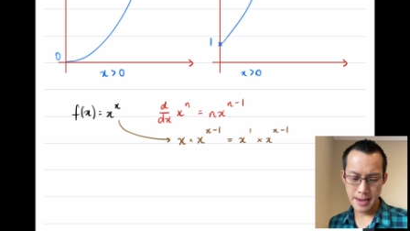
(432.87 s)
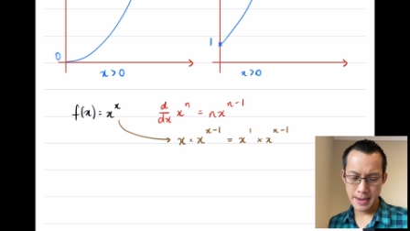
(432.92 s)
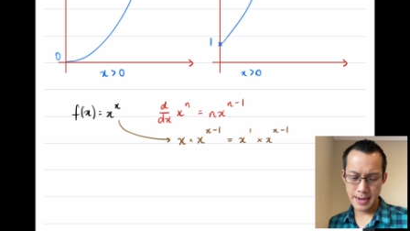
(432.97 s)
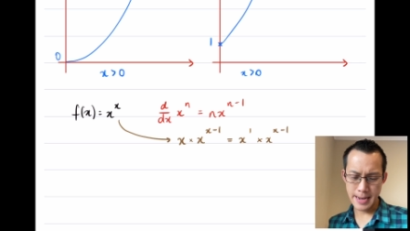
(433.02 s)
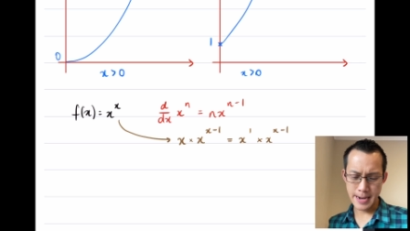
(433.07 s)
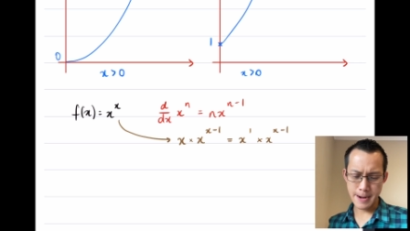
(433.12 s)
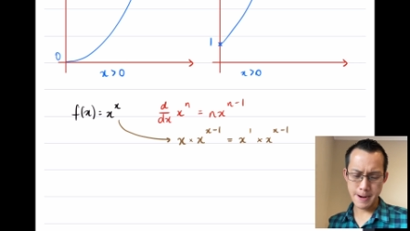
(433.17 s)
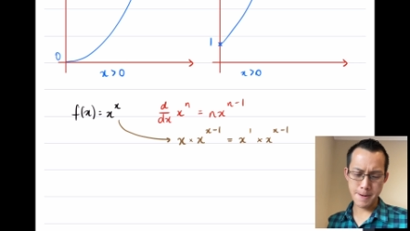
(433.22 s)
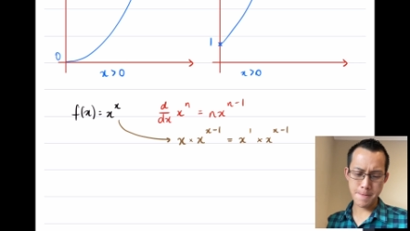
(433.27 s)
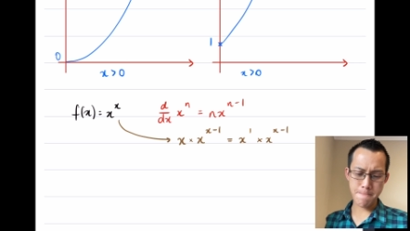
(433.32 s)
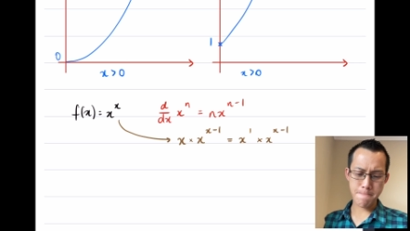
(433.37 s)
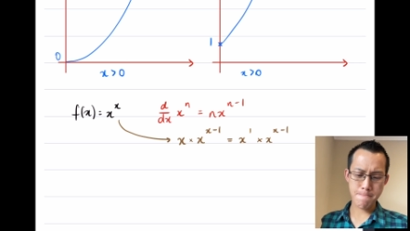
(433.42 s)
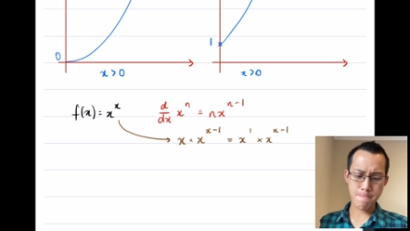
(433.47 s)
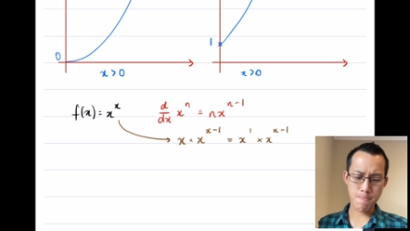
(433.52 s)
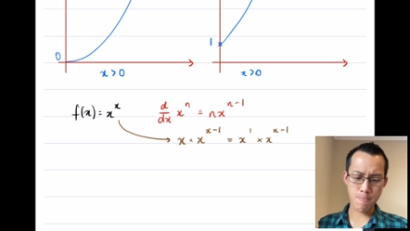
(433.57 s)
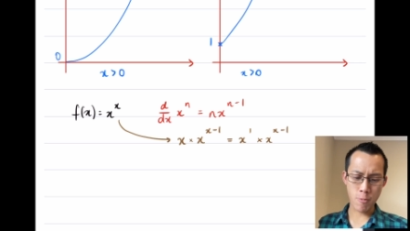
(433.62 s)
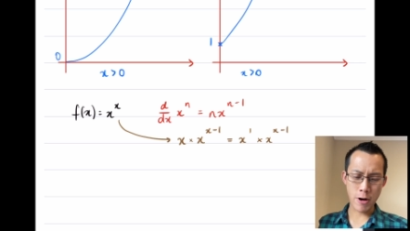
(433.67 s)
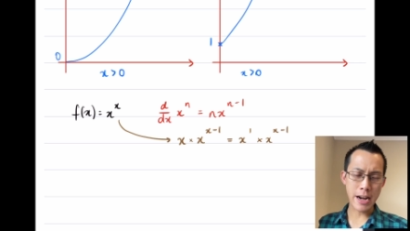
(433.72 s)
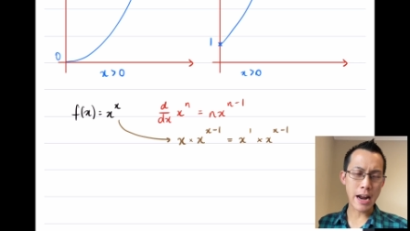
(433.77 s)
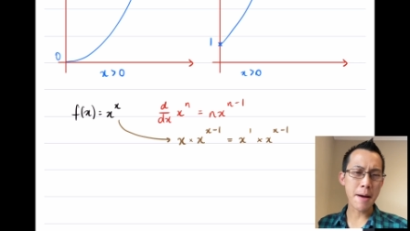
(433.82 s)
Now,
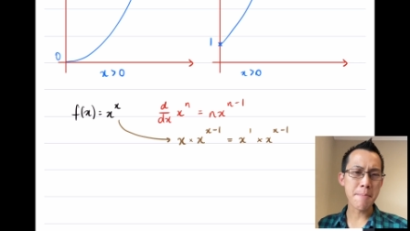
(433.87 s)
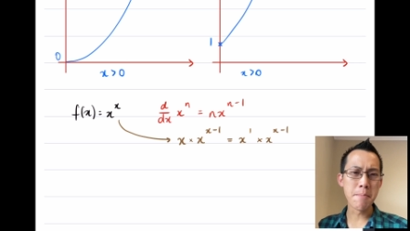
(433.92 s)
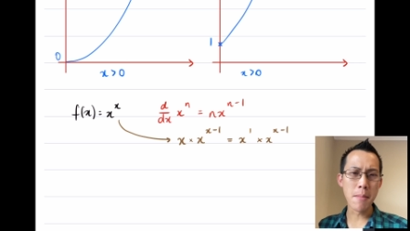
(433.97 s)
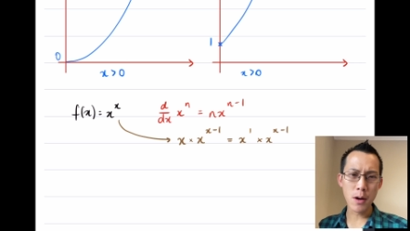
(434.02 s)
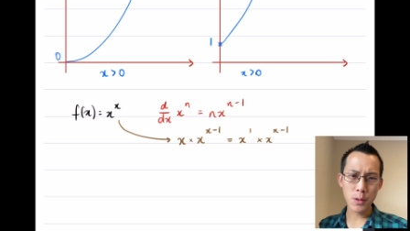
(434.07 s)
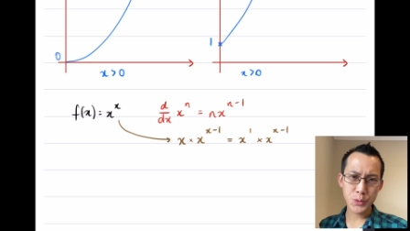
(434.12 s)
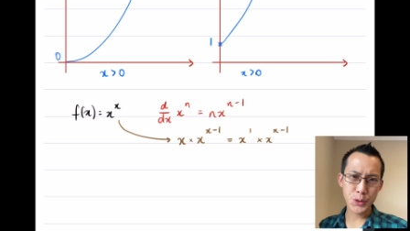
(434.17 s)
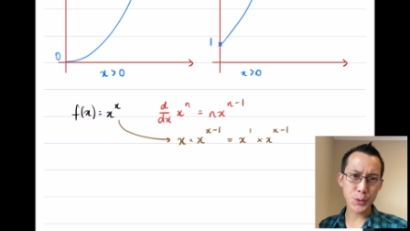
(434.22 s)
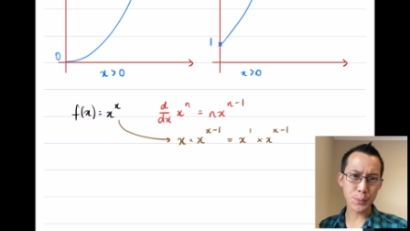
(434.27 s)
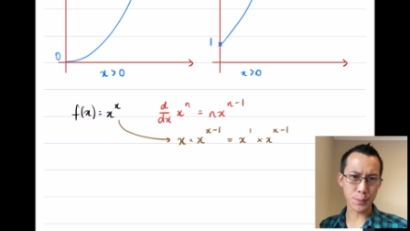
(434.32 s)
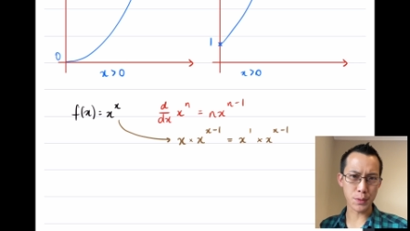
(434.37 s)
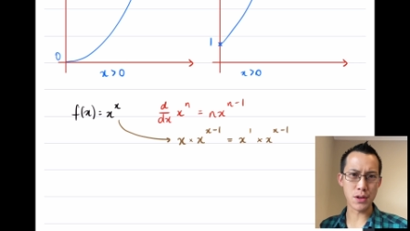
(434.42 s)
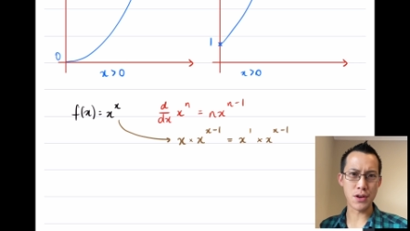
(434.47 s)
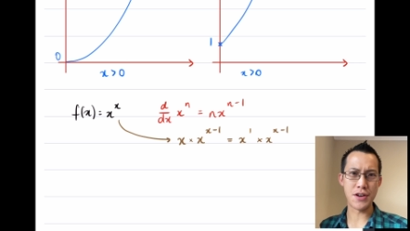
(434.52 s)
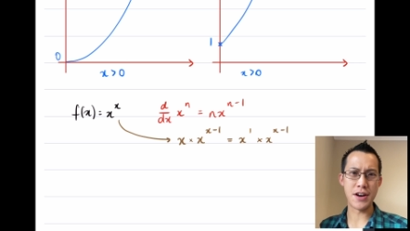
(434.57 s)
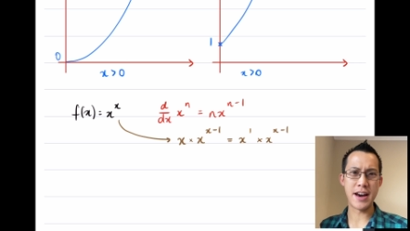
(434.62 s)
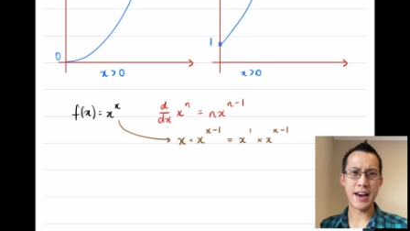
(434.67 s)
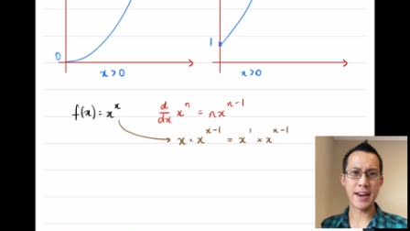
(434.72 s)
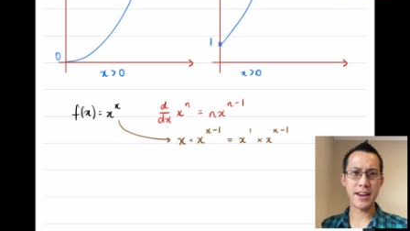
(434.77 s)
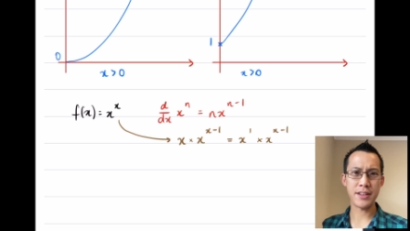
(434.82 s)
when I
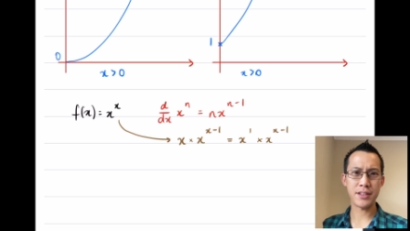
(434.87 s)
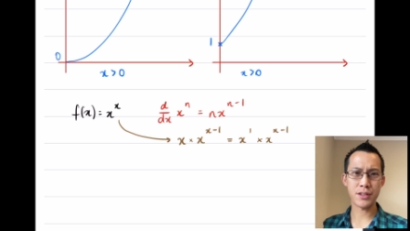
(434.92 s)
multiply